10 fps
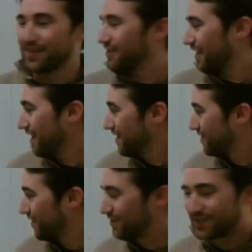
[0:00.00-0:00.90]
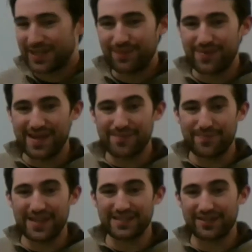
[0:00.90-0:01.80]
Okay, so this is going to be
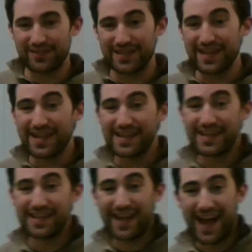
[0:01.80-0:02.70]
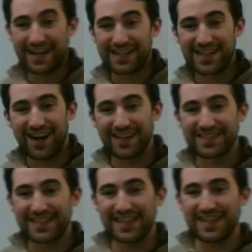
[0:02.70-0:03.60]
basically heat added
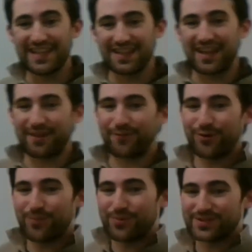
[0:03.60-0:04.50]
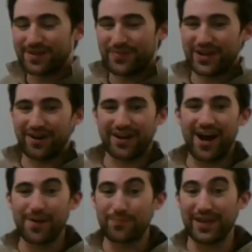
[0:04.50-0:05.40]
constantly, like if you were to put something on a
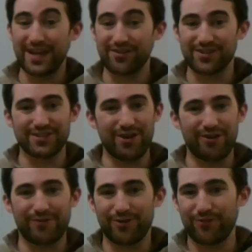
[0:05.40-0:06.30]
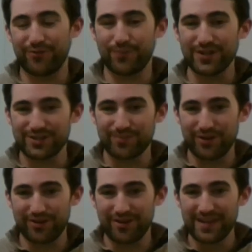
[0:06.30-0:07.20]
hot plate or a stove or over a Bunsen
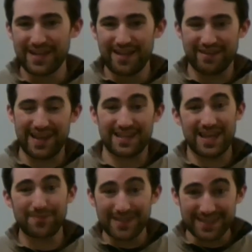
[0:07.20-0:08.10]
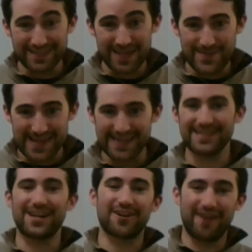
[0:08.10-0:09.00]
burner, okay, kept at the same heat,
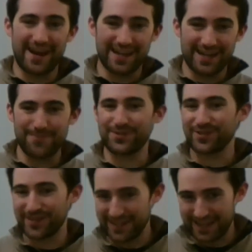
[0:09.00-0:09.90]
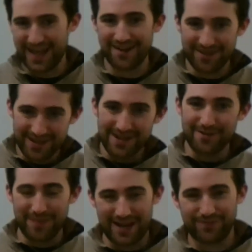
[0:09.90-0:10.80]
not cranking it up and turn it down,
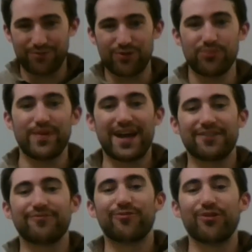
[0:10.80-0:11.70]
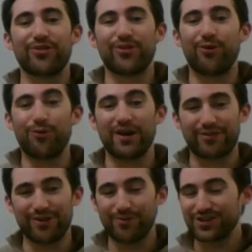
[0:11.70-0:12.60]
back and forth the whole way
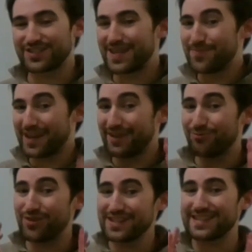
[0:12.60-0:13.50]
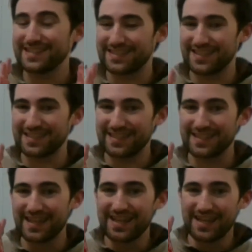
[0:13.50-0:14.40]
through. We're just keeping it one consistent
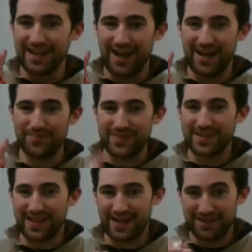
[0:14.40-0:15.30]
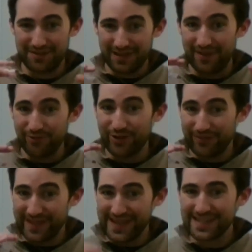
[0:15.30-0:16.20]
kind of level of
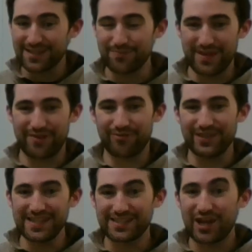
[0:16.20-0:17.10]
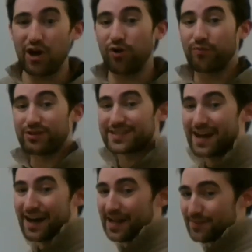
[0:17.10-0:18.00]
heat being released over
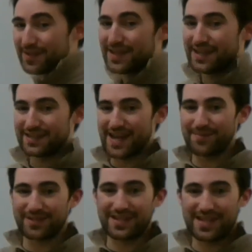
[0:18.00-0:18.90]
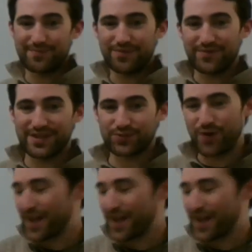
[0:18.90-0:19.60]
time, and time's going to keep moving this way.